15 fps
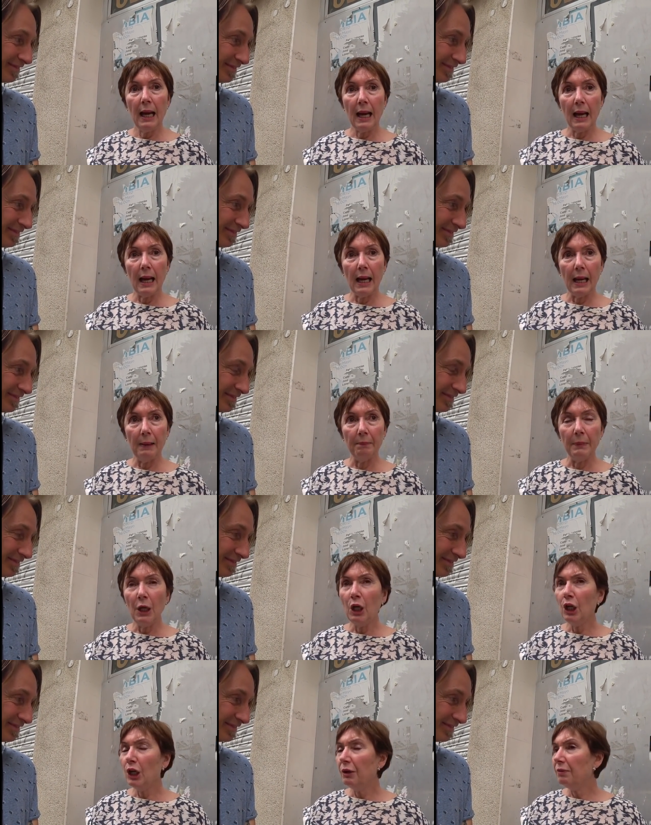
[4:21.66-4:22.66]
Speaker 1: Um,
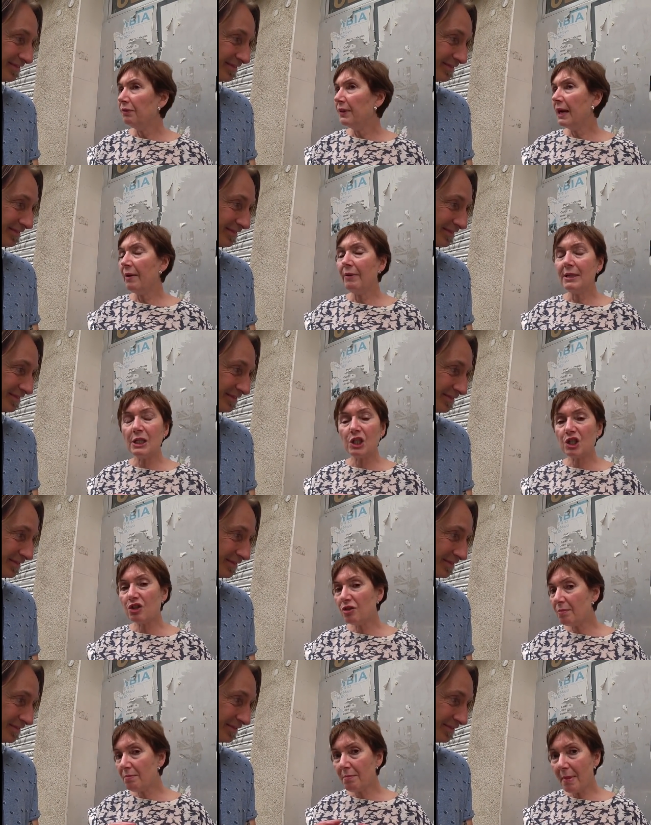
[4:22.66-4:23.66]
there is
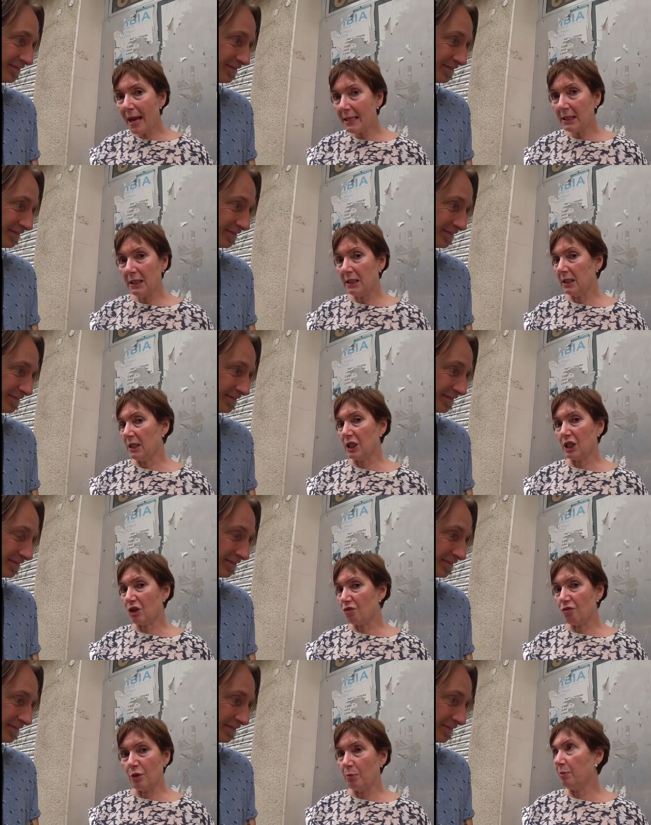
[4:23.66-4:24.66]
tremendous
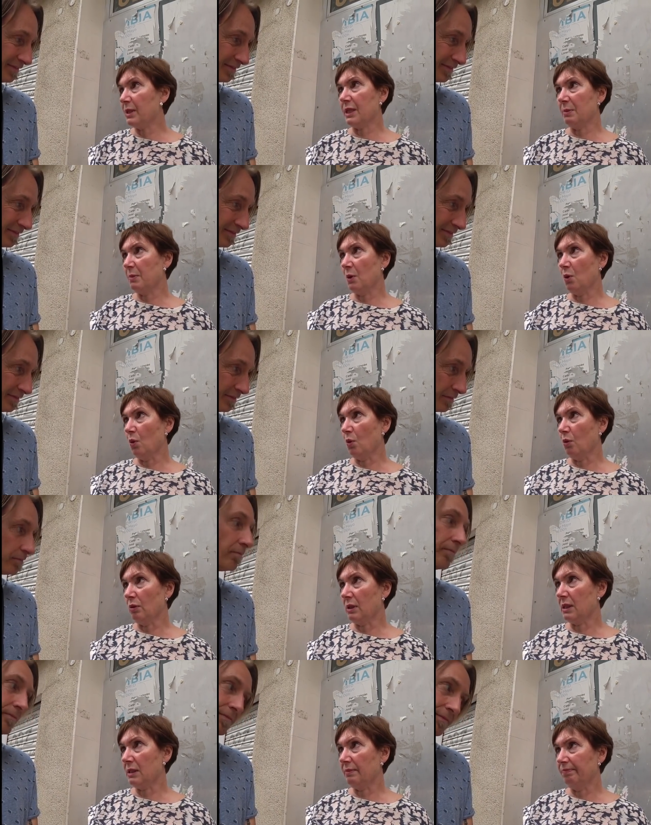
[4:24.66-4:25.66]
group support.
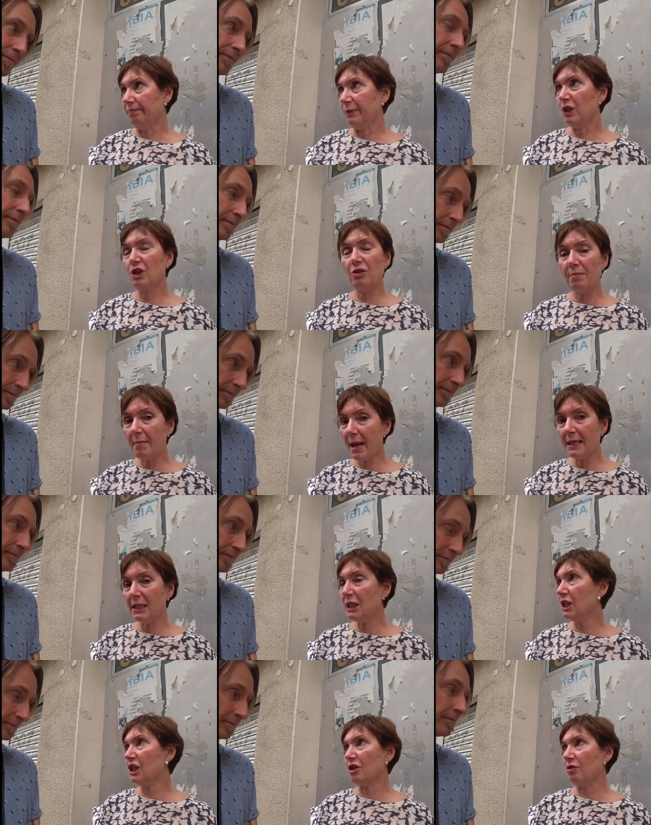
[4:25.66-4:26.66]
Hmm.
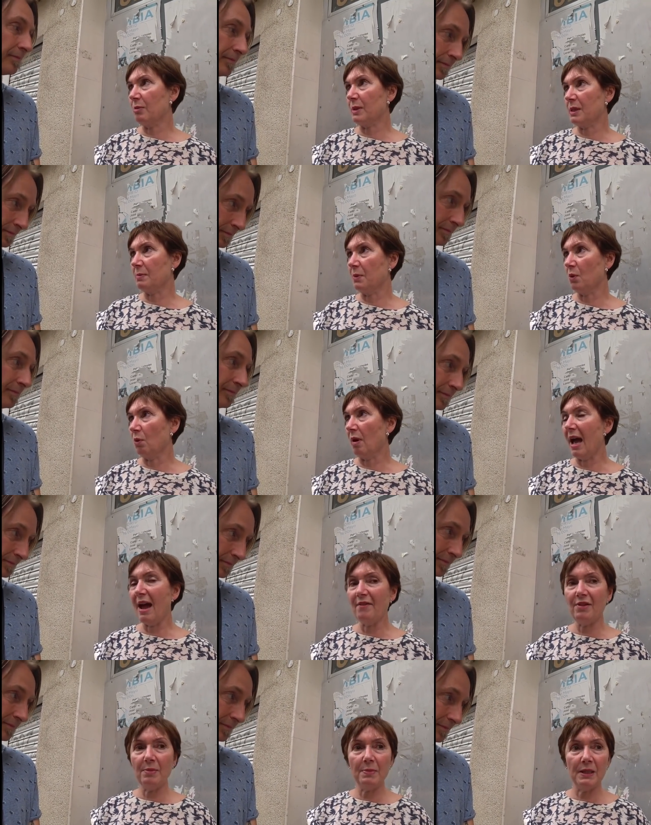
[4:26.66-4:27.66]
Tremendous group support.
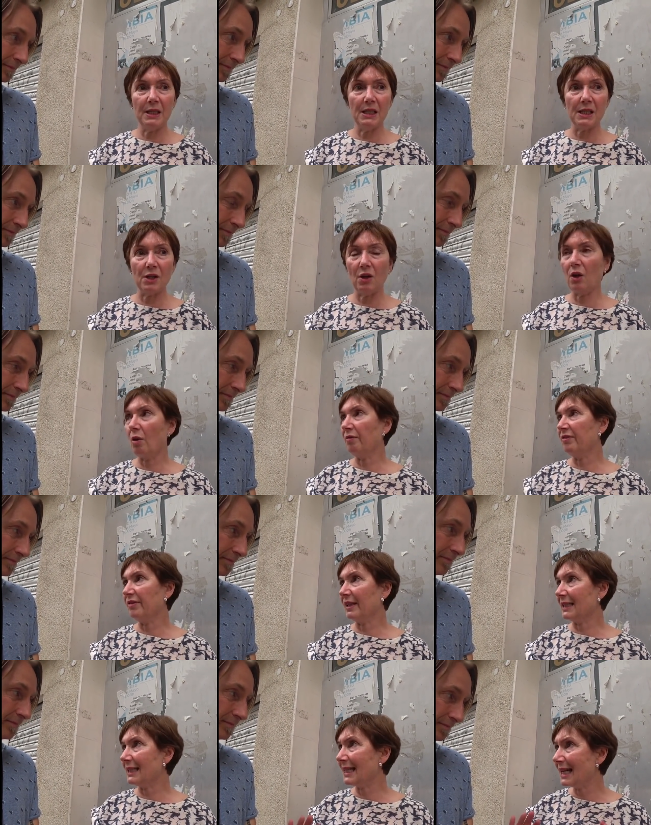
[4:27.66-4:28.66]
Everybody's got on
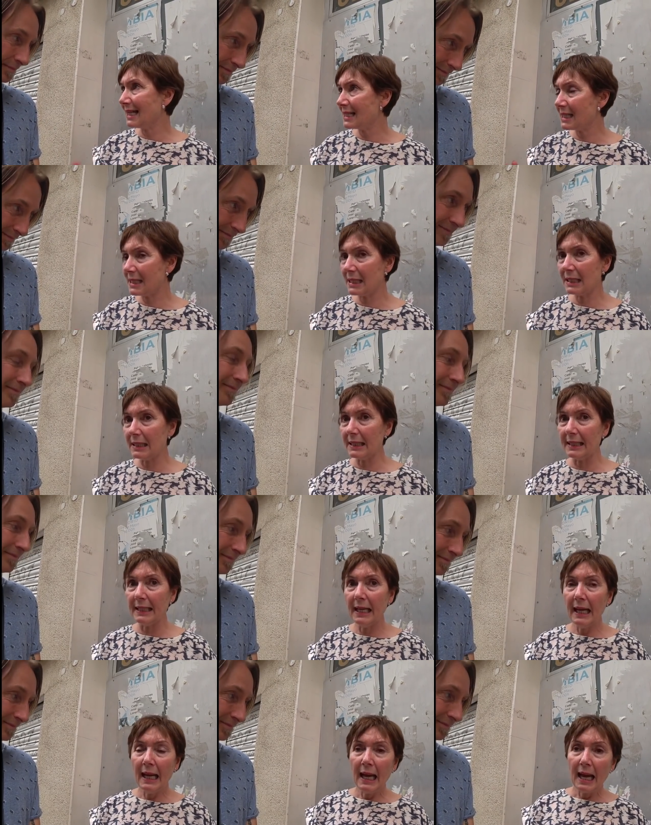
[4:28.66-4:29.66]
fantastically,
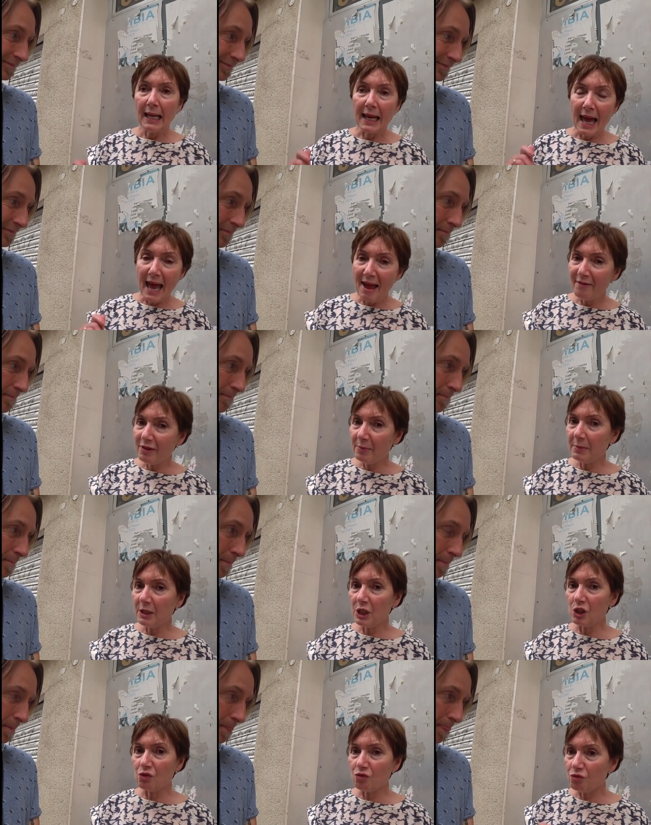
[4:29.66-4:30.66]
and
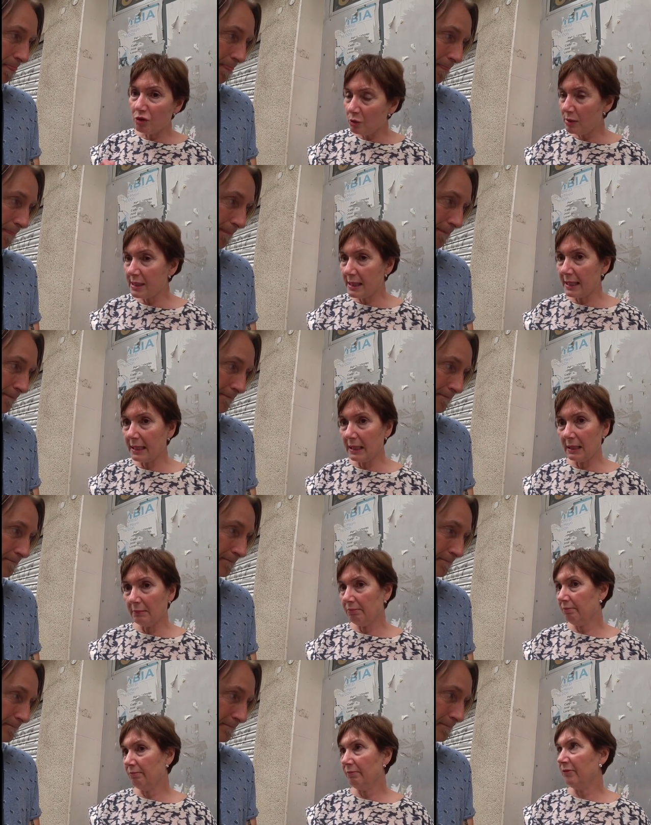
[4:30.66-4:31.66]
everybody's rooting
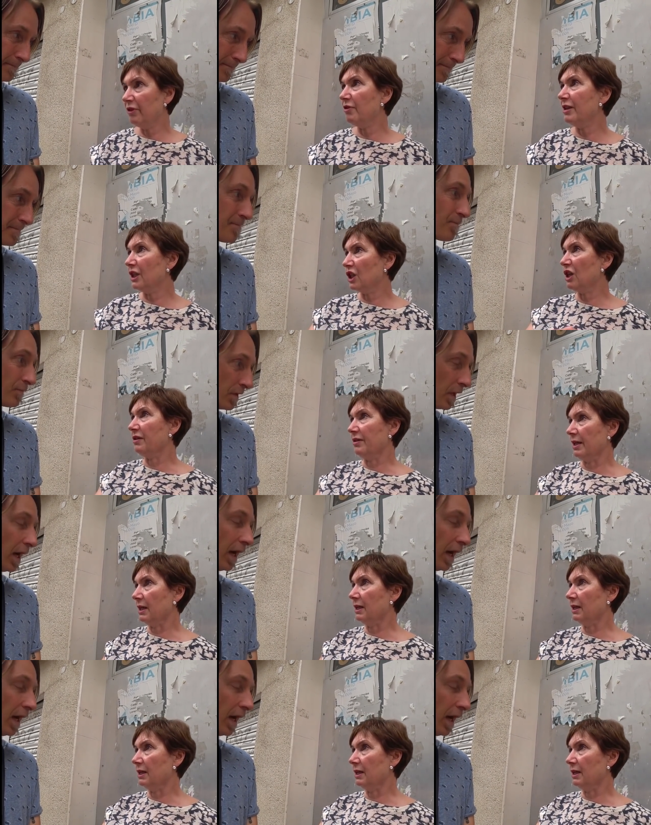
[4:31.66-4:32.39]
for each other